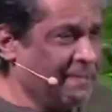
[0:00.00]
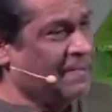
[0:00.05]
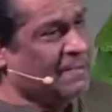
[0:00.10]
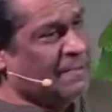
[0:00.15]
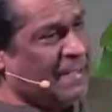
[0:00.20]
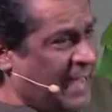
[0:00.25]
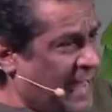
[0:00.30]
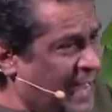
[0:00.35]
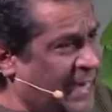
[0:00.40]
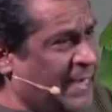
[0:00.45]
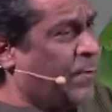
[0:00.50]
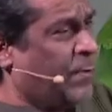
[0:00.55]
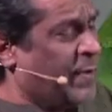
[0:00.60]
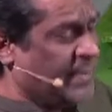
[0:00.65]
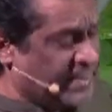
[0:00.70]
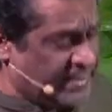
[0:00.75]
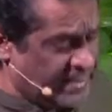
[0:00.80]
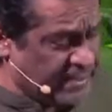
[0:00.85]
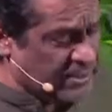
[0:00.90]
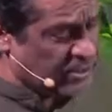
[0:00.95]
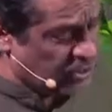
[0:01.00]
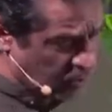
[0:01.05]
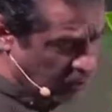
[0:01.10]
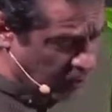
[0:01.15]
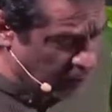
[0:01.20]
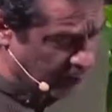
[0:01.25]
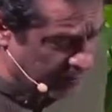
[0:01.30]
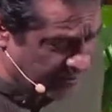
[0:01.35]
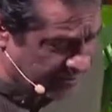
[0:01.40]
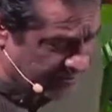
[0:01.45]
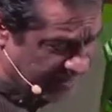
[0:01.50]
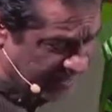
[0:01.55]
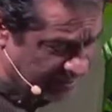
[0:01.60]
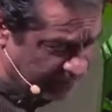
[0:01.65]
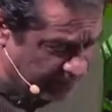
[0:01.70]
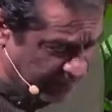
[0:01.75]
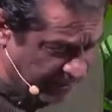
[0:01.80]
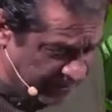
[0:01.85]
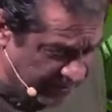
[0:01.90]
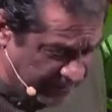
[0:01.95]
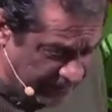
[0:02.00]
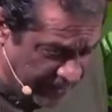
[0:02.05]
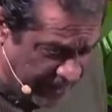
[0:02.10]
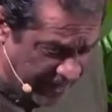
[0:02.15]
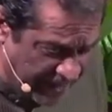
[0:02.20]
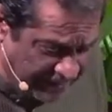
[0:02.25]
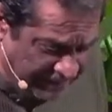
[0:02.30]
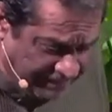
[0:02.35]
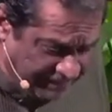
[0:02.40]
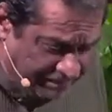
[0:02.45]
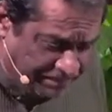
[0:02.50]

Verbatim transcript: Hard questions always help us, okay?